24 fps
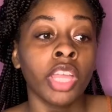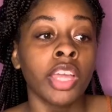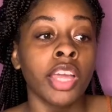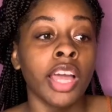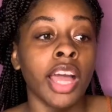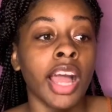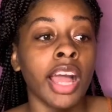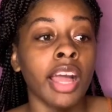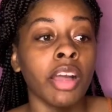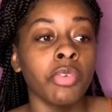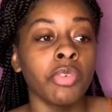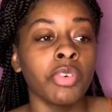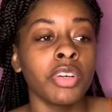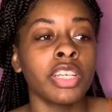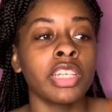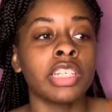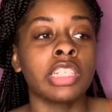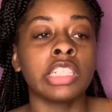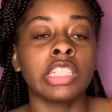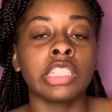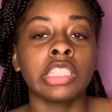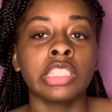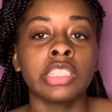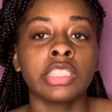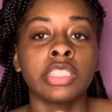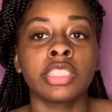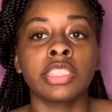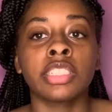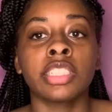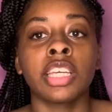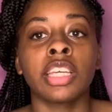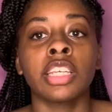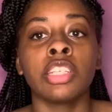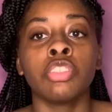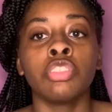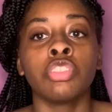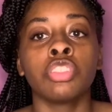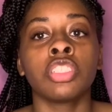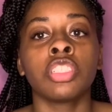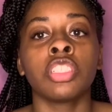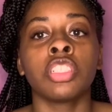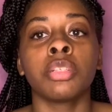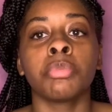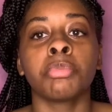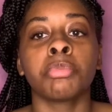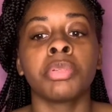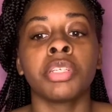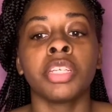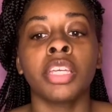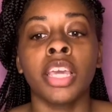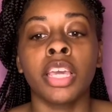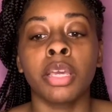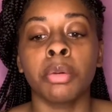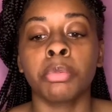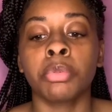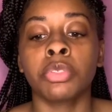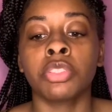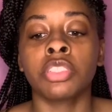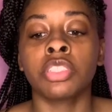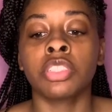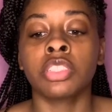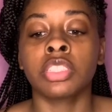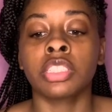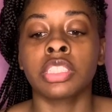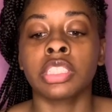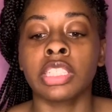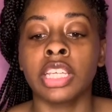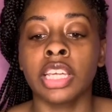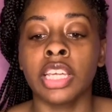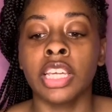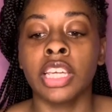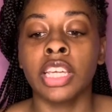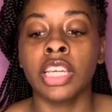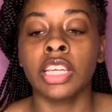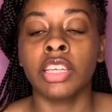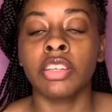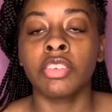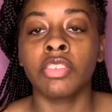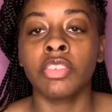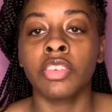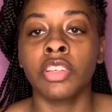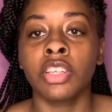I would honestly say you should be able to save